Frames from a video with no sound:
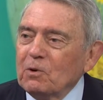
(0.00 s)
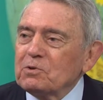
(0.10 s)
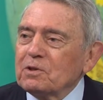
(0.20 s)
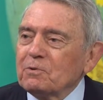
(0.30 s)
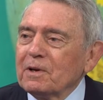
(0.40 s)
Most
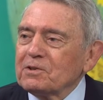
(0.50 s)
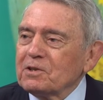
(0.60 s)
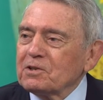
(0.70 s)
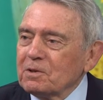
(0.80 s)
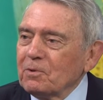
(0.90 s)
of the rest
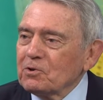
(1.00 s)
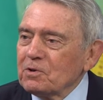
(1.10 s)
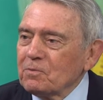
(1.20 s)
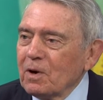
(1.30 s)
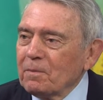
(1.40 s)
is
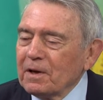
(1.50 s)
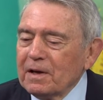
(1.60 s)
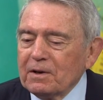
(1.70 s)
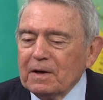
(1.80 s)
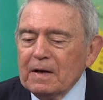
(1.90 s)
commercial
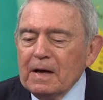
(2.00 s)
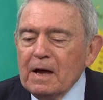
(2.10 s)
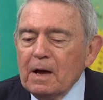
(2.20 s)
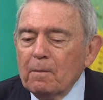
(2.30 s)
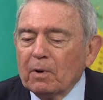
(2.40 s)
propaganda.
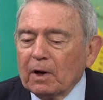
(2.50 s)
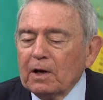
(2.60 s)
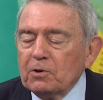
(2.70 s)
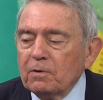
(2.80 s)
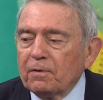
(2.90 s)
But I
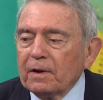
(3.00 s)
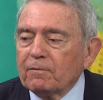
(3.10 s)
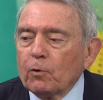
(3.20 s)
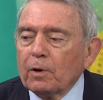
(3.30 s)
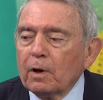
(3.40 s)
do think
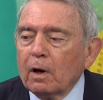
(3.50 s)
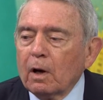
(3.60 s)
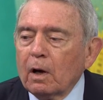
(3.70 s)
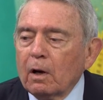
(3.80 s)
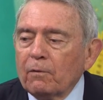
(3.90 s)
for
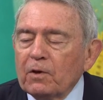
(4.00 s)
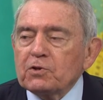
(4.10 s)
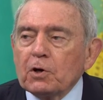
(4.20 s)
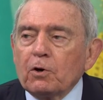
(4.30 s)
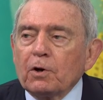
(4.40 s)

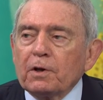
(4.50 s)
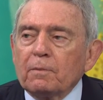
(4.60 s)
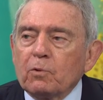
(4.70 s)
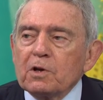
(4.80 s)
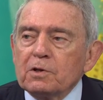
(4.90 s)
this early in the
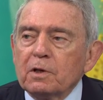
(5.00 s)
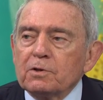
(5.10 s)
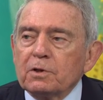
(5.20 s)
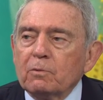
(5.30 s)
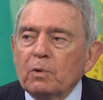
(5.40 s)

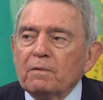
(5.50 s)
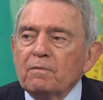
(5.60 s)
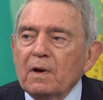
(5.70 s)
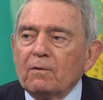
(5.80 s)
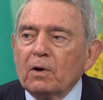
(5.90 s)
presidency, we've
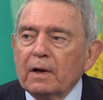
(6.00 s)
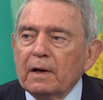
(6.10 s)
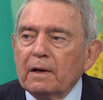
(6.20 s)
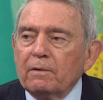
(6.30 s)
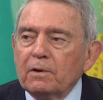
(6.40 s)
never
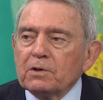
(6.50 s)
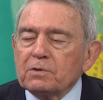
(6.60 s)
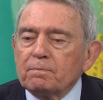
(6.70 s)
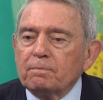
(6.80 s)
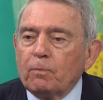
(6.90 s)
had this
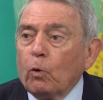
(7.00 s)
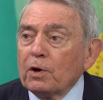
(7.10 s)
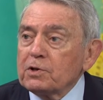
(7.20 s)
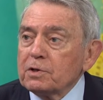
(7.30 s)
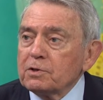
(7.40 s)

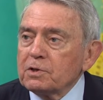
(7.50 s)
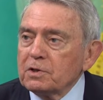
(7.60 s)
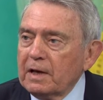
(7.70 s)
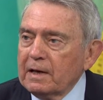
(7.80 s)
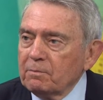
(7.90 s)
poisonous
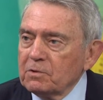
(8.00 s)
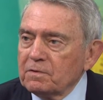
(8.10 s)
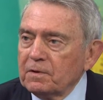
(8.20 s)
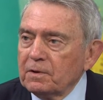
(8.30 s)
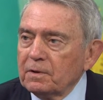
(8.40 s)
an
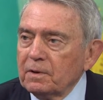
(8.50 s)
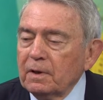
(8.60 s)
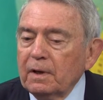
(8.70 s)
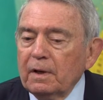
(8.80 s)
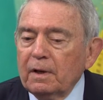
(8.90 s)
atmosphere.
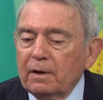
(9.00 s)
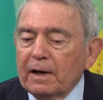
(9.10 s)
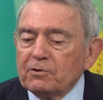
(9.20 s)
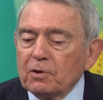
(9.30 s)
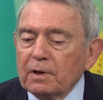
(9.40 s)

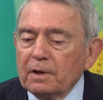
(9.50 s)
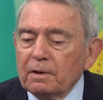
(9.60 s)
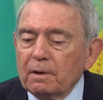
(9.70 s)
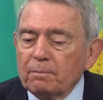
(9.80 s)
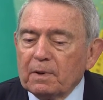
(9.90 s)
Naturally,
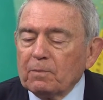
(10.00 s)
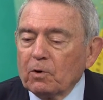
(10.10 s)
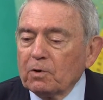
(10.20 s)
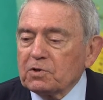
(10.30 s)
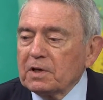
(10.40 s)
people are
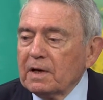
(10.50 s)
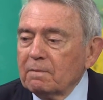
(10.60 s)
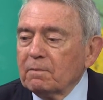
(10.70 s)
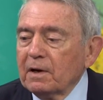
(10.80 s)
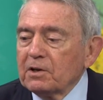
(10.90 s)
going to say
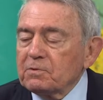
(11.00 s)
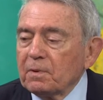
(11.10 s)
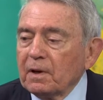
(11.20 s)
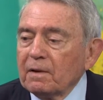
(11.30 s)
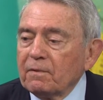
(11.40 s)
I'm biased,
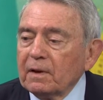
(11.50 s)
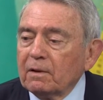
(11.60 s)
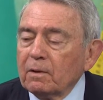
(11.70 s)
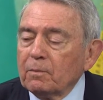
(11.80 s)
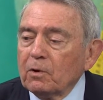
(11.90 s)
but I think
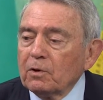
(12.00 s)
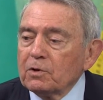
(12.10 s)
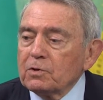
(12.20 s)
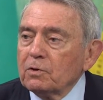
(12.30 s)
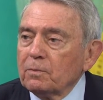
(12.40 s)
the burden
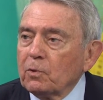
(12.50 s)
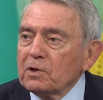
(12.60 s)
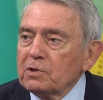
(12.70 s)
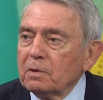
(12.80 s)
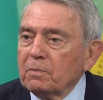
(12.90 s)
is on the
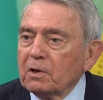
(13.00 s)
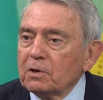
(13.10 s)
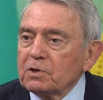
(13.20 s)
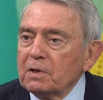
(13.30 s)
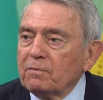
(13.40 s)
president
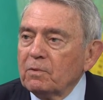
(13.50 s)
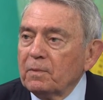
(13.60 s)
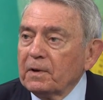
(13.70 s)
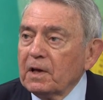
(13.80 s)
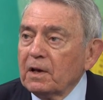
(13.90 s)
because he, from
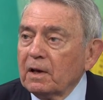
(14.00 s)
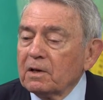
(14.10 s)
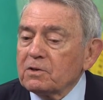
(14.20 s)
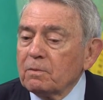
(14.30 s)
the beginning, is,